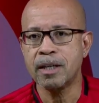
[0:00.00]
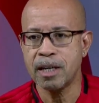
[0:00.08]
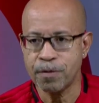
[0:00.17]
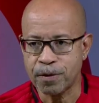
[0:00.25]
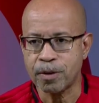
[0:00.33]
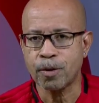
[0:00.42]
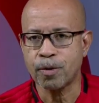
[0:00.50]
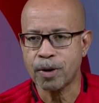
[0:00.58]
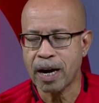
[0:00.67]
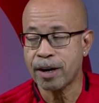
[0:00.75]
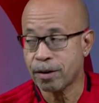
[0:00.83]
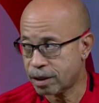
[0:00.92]
even though
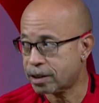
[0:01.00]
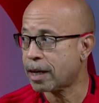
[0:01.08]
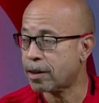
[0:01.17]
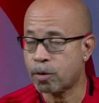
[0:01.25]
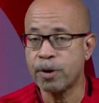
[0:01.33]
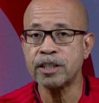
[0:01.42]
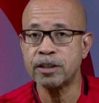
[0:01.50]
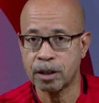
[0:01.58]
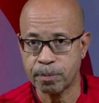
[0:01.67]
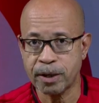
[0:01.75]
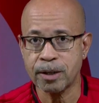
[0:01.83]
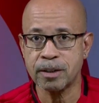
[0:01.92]
I understand the
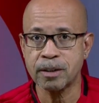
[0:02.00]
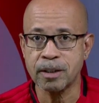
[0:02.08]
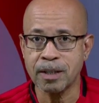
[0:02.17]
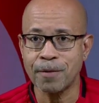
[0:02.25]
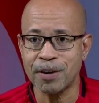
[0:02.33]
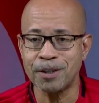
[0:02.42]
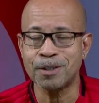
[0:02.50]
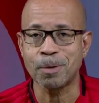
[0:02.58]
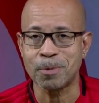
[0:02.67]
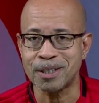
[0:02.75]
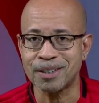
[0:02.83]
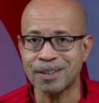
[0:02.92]
question because he's having
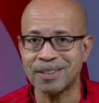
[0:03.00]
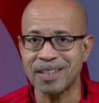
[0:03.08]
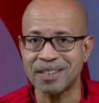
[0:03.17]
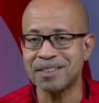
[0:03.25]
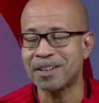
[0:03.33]
so much success,